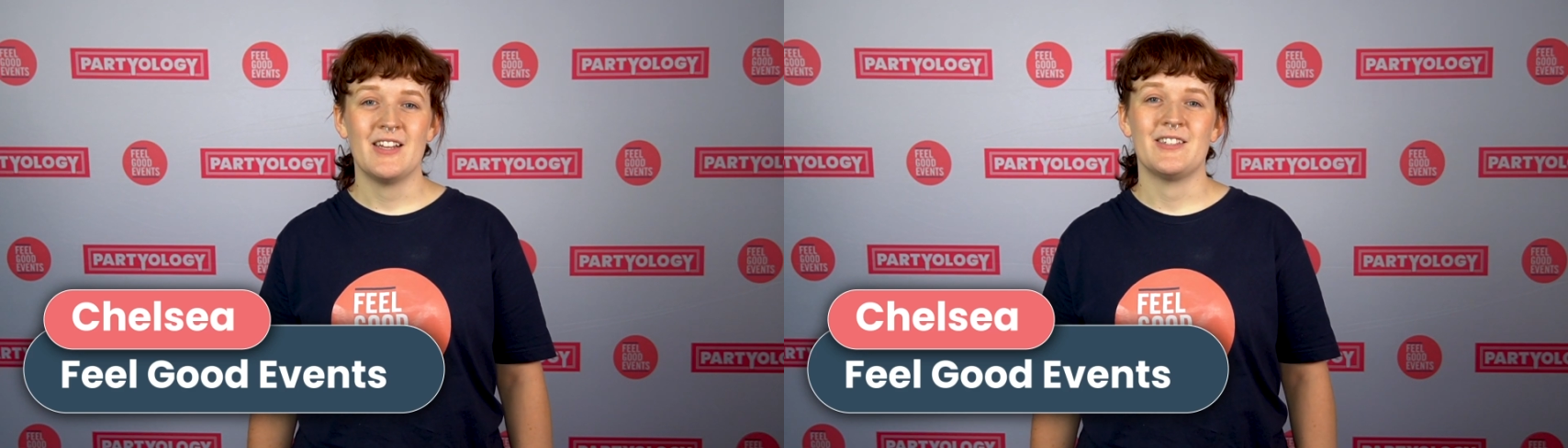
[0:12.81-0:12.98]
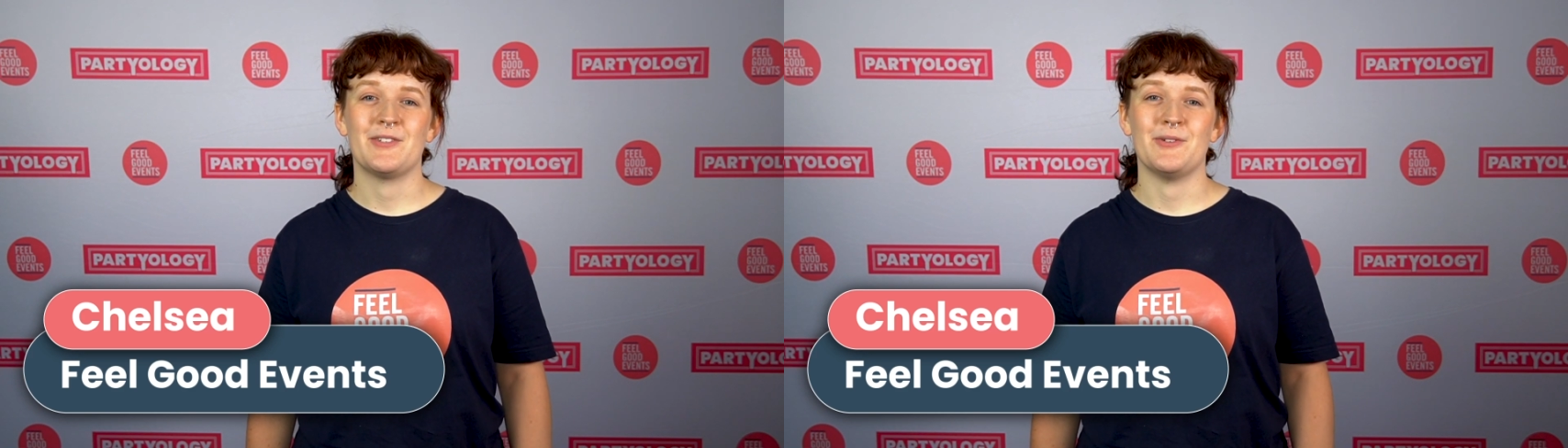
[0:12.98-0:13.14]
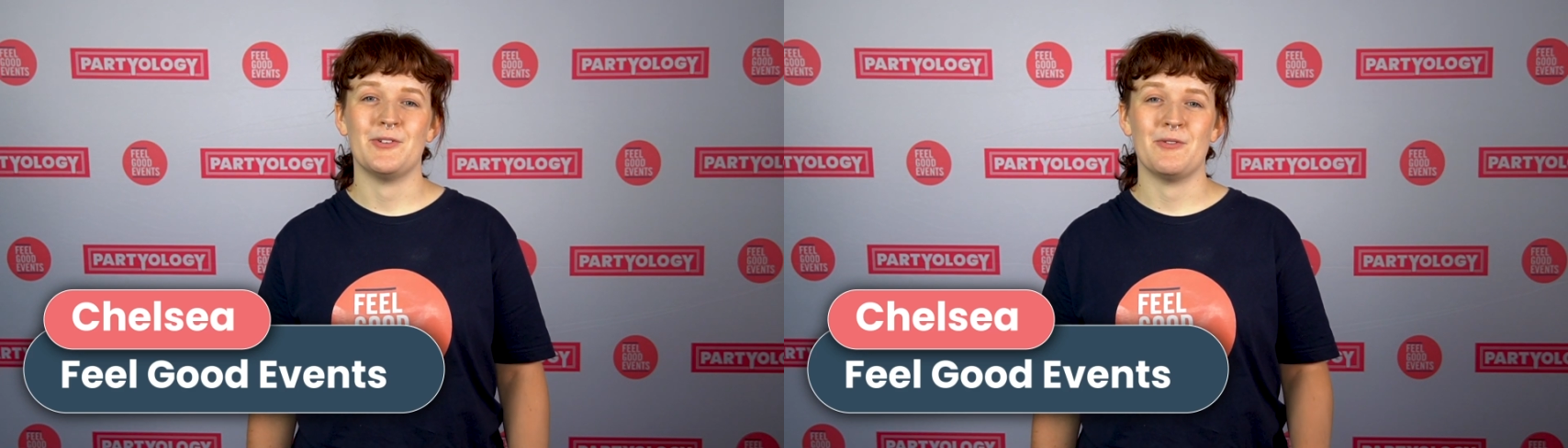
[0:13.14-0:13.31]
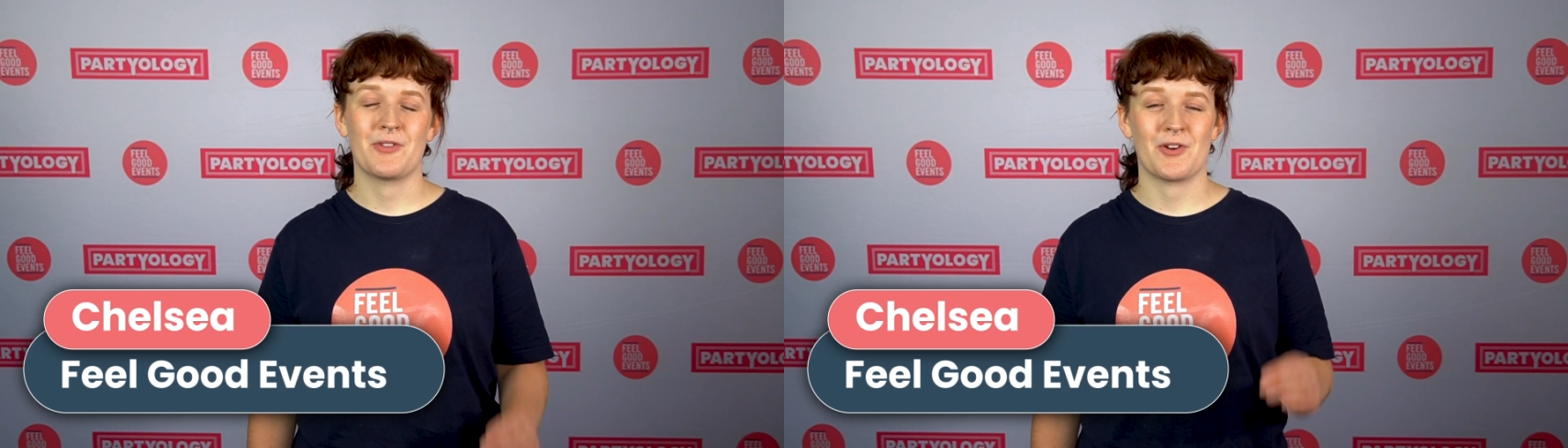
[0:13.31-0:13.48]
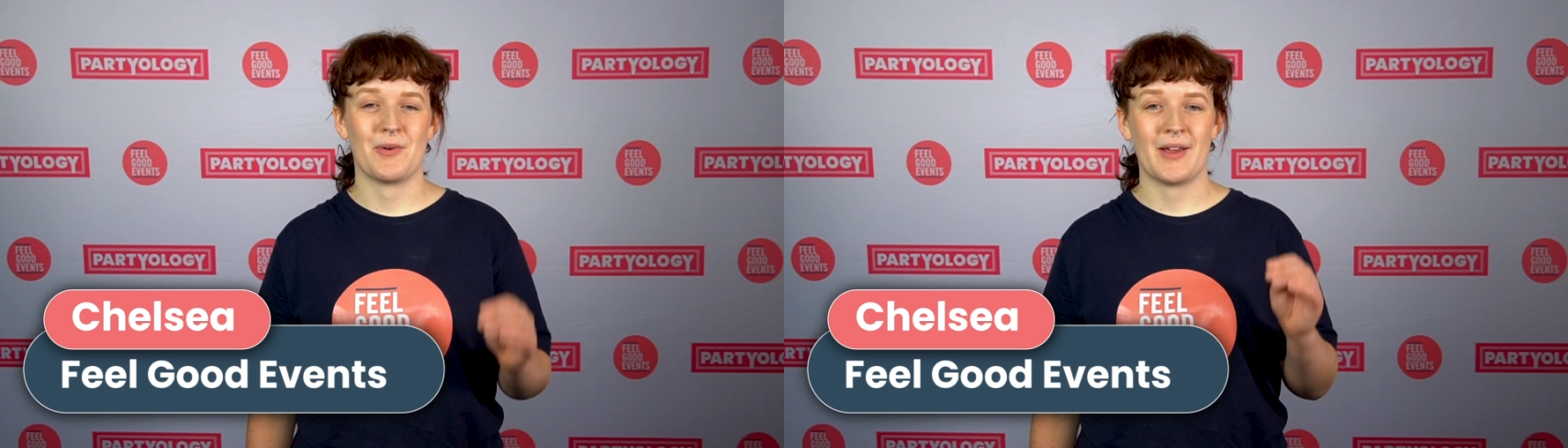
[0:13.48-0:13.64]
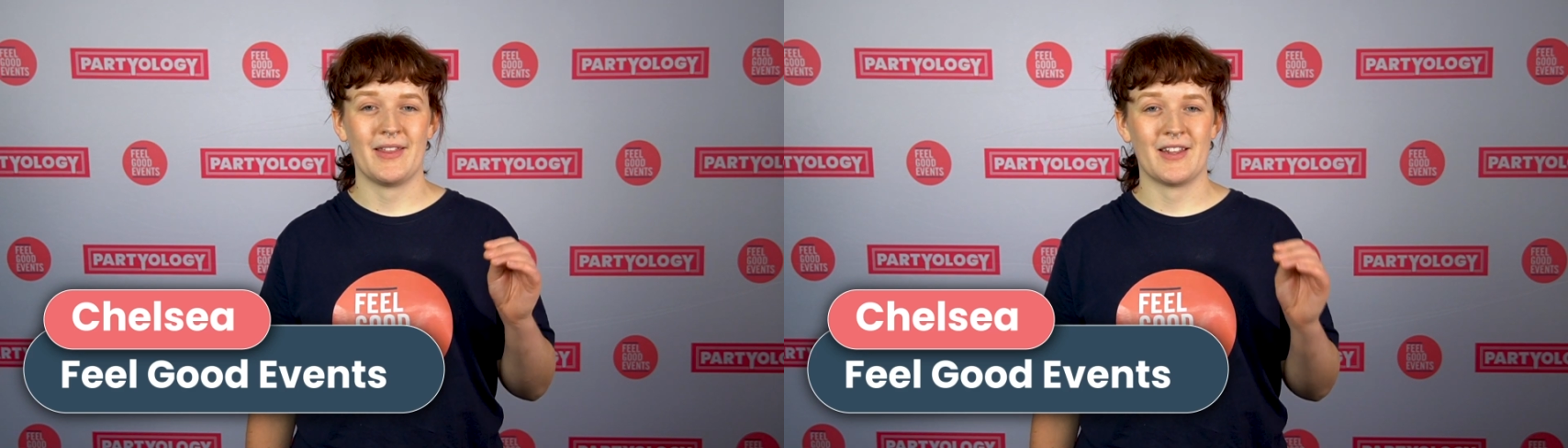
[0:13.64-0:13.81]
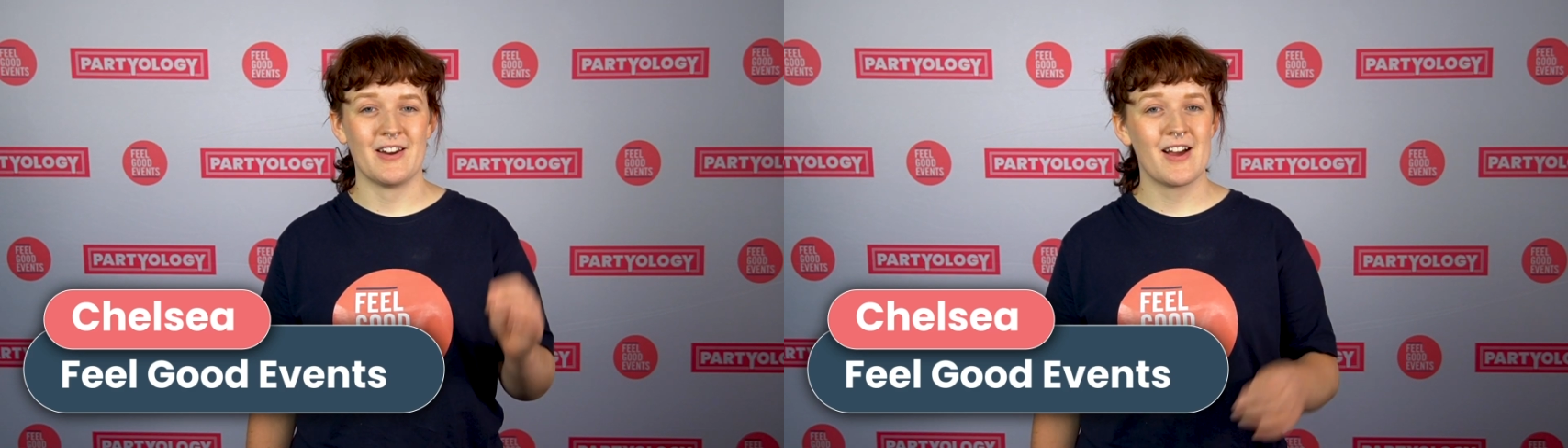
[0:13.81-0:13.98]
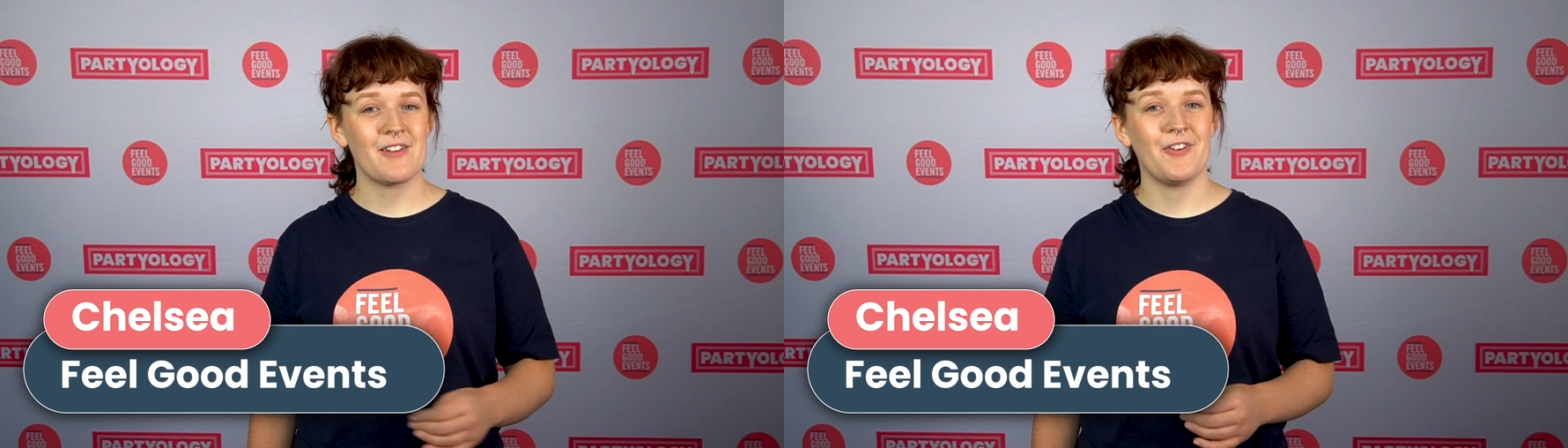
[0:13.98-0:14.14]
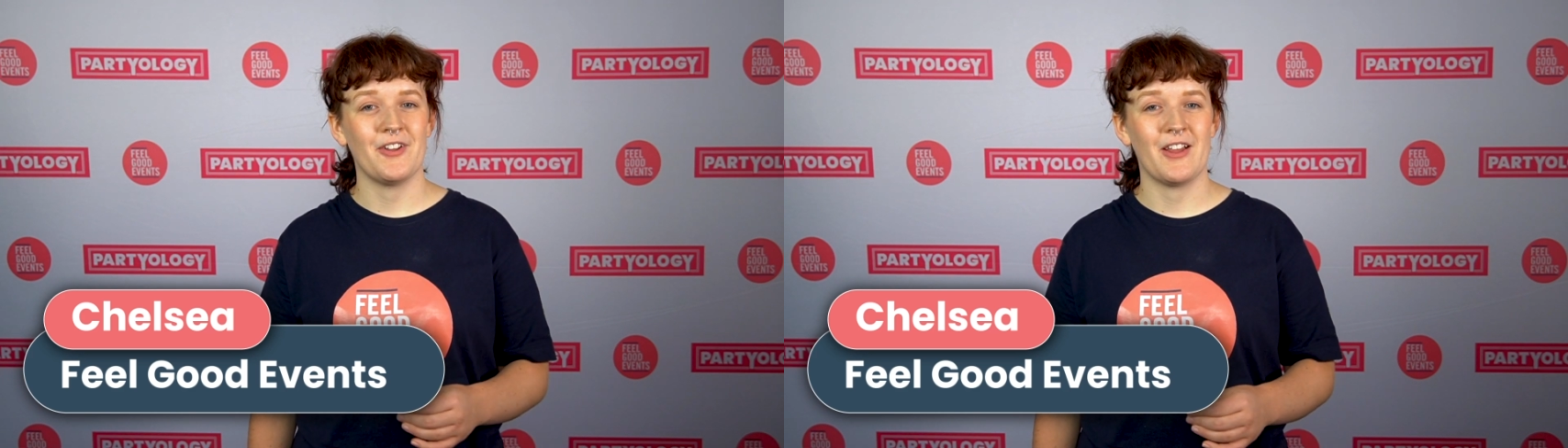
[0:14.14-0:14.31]
to throwing the
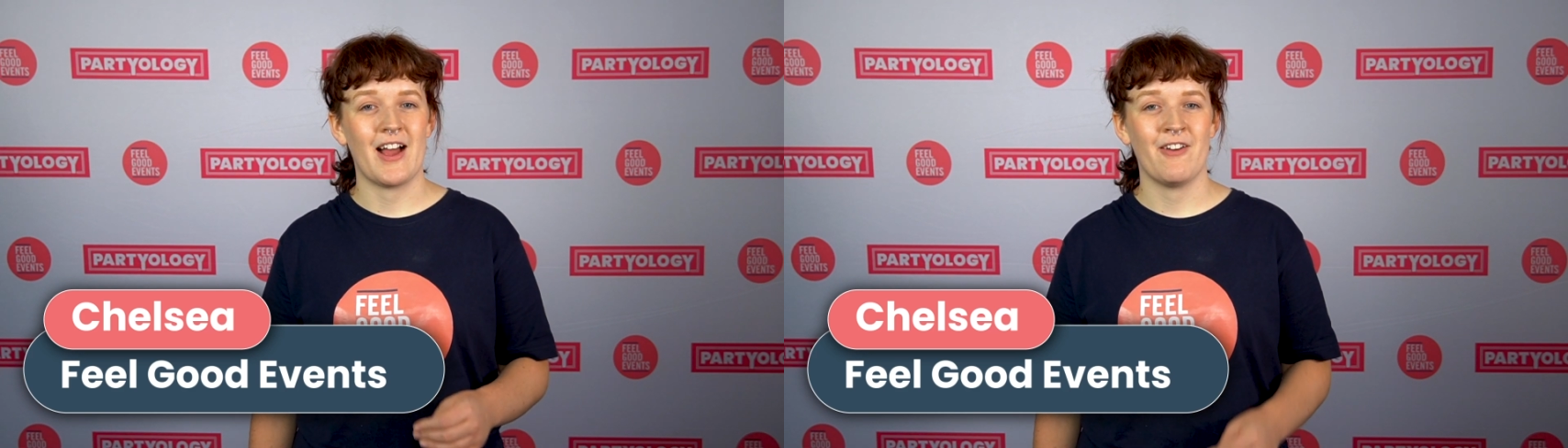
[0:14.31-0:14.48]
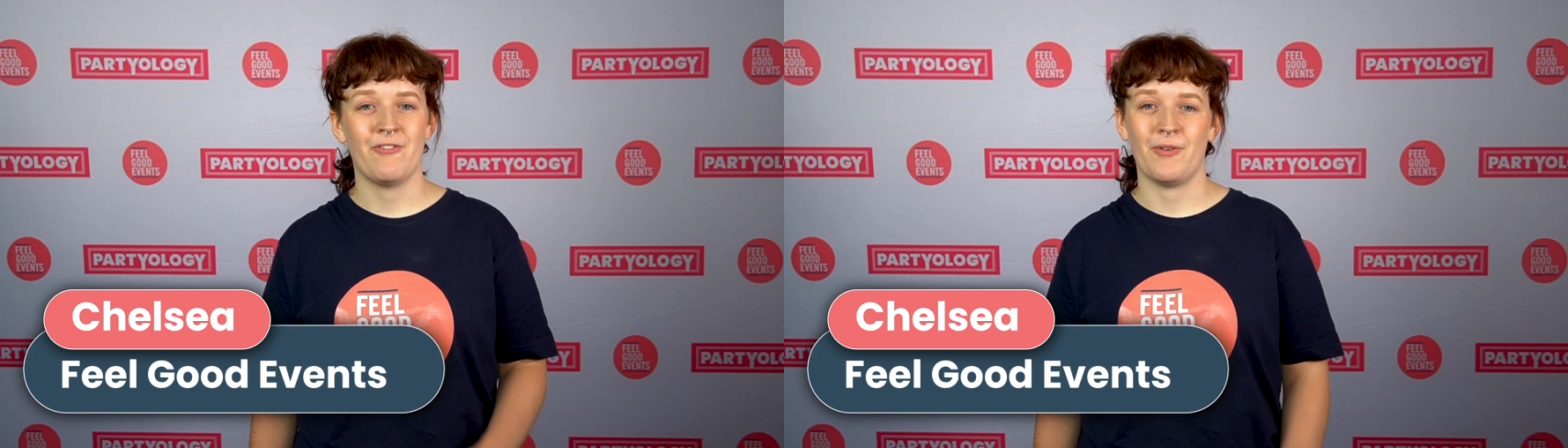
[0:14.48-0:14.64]
night of your life